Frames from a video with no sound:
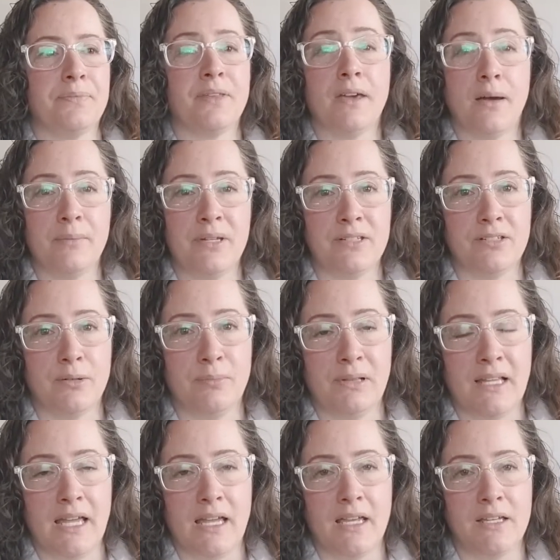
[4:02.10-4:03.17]
come into
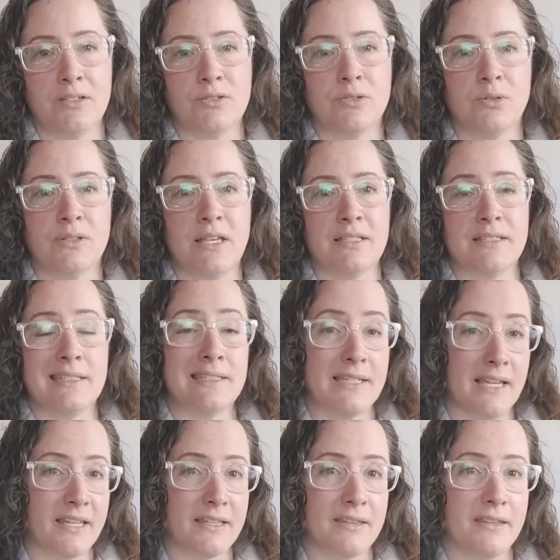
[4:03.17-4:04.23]
play. So that's the
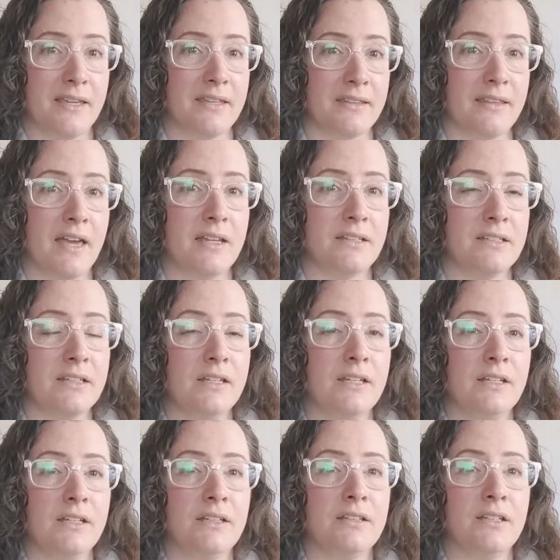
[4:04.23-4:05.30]
second thing that
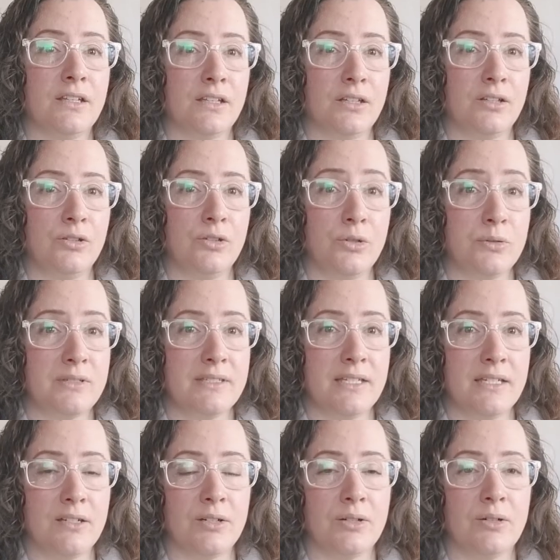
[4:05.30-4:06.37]
the new
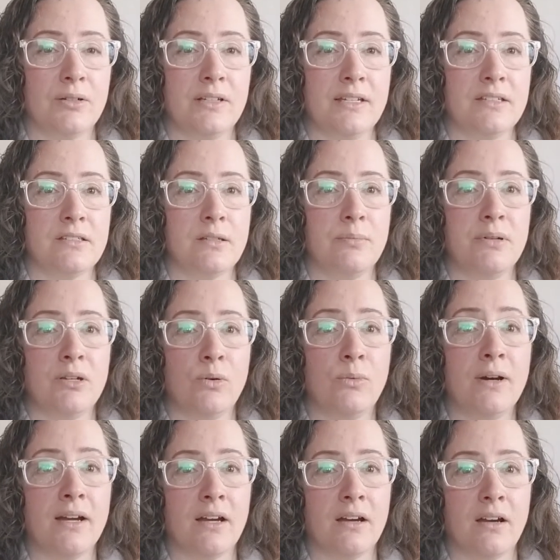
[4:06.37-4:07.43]
seeker needs to be
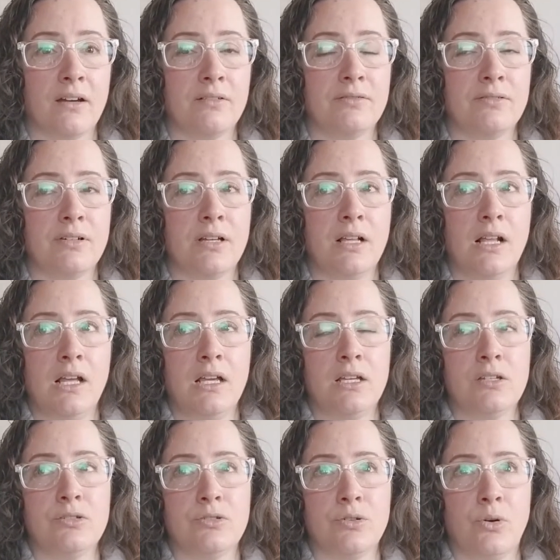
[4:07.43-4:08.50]
aware of.
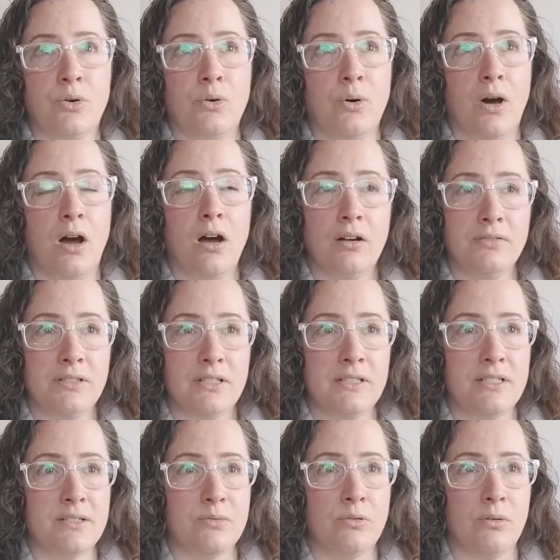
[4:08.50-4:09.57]
So often
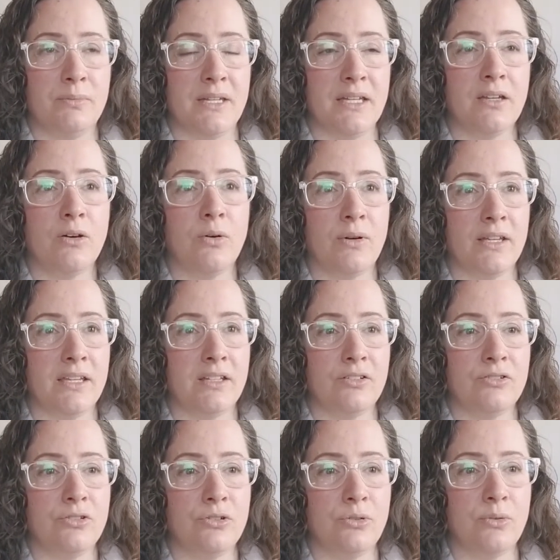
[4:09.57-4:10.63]
this will mean going
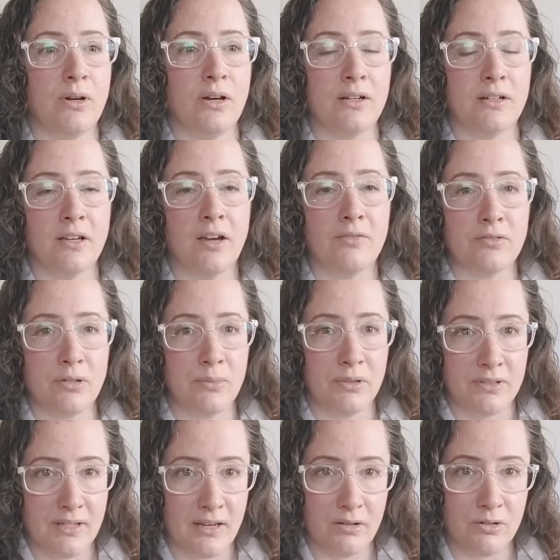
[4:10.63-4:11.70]
into uncomfortable
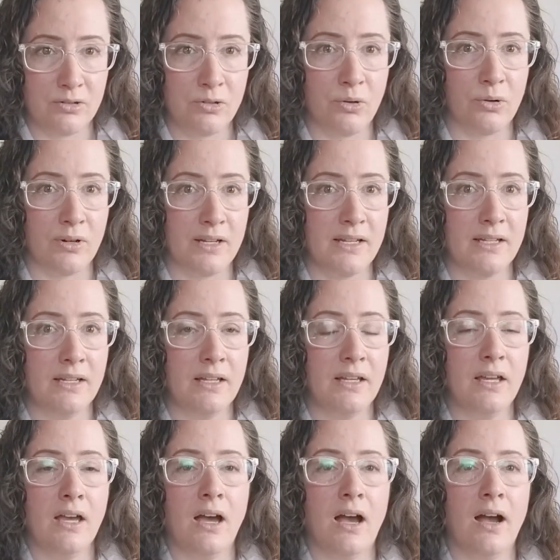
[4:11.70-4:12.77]
territory,
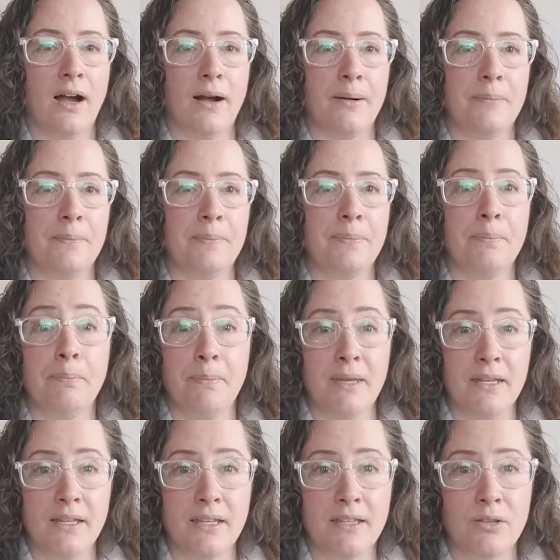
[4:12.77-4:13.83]

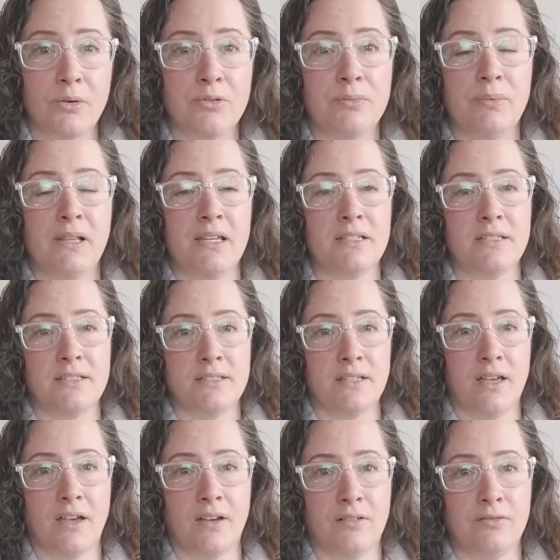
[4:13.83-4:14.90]
meeting those places
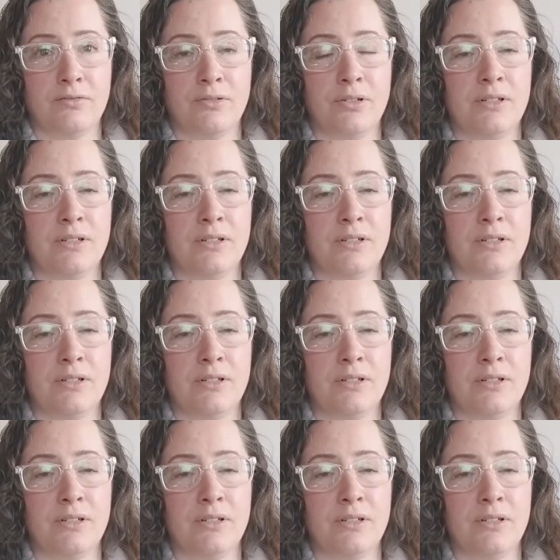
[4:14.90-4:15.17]
of